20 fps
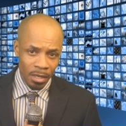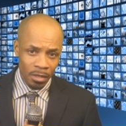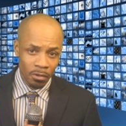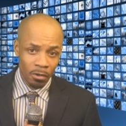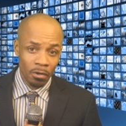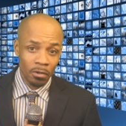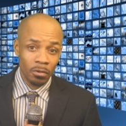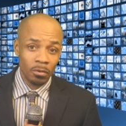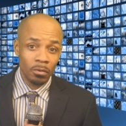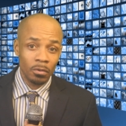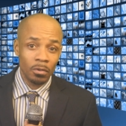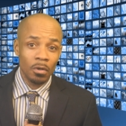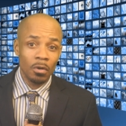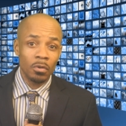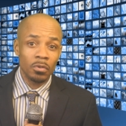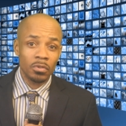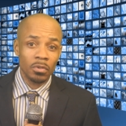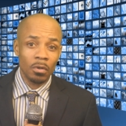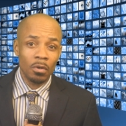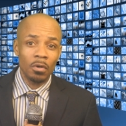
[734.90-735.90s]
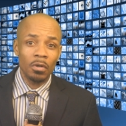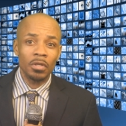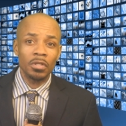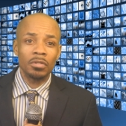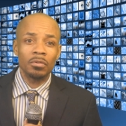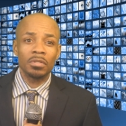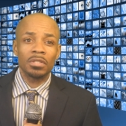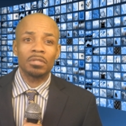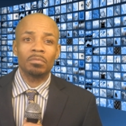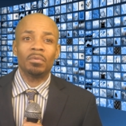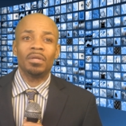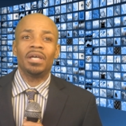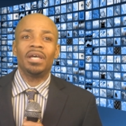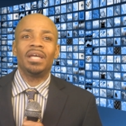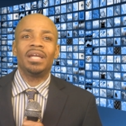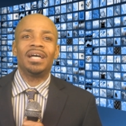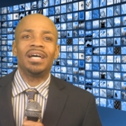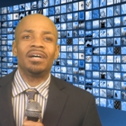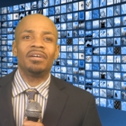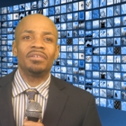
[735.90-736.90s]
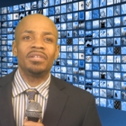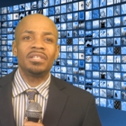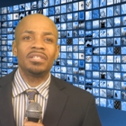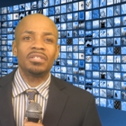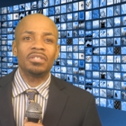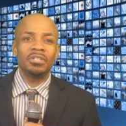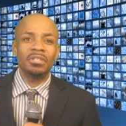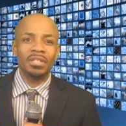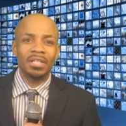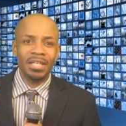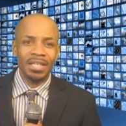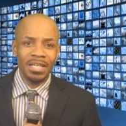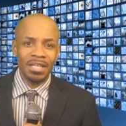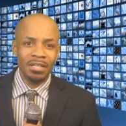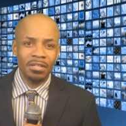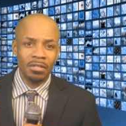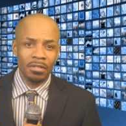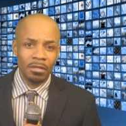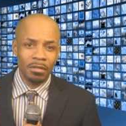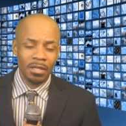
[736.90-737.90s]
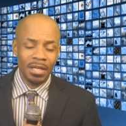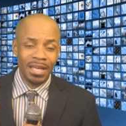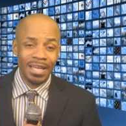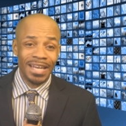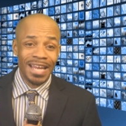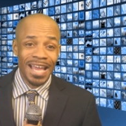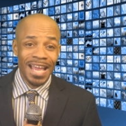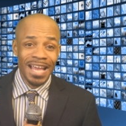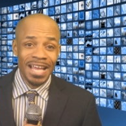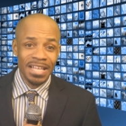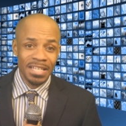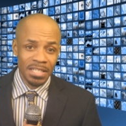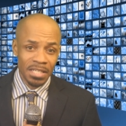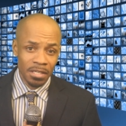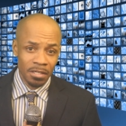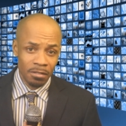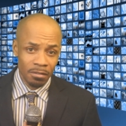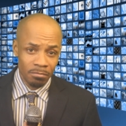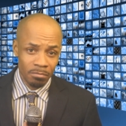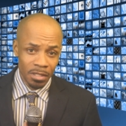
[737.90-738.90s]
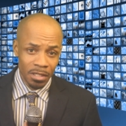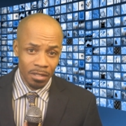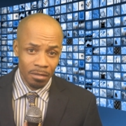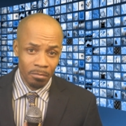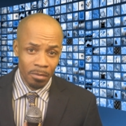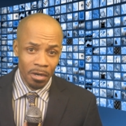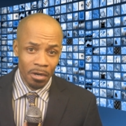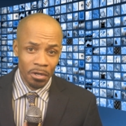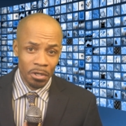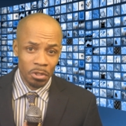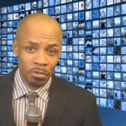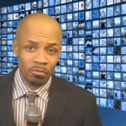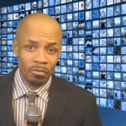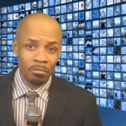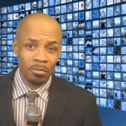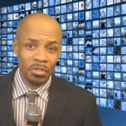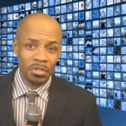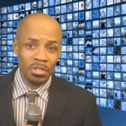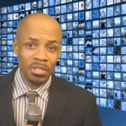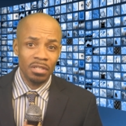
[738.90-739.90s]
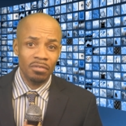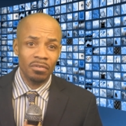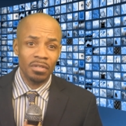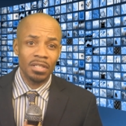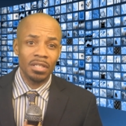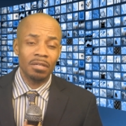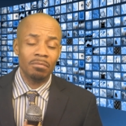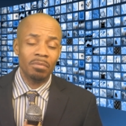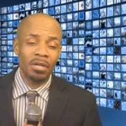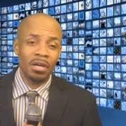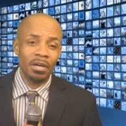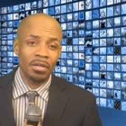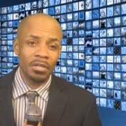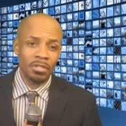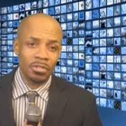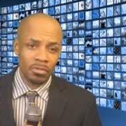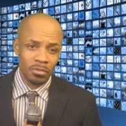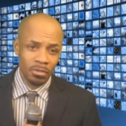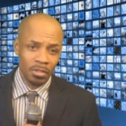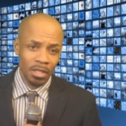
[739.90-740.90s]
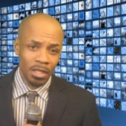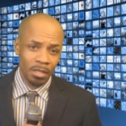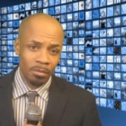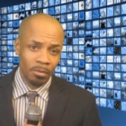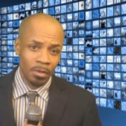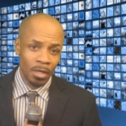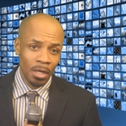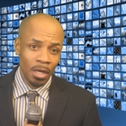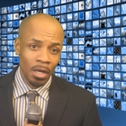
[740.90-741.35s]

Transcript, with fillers: The article goes on to explain how this could hinder and has hindered many Americans from achieving the American dream.